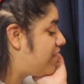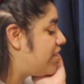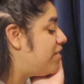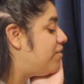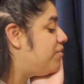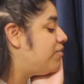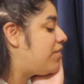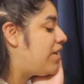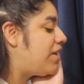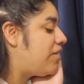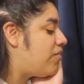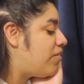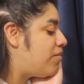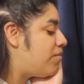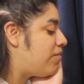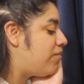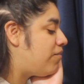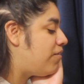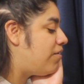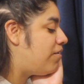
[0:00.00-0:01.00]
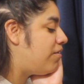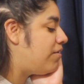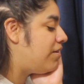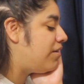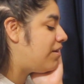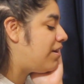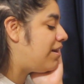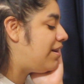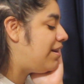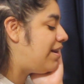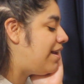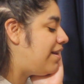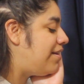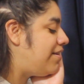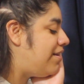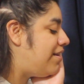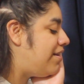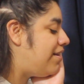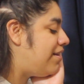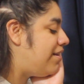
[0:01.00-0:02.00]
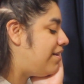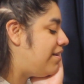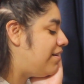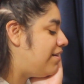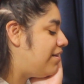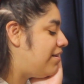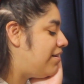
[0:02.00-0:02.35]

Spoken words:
He was daydreaming for a lady.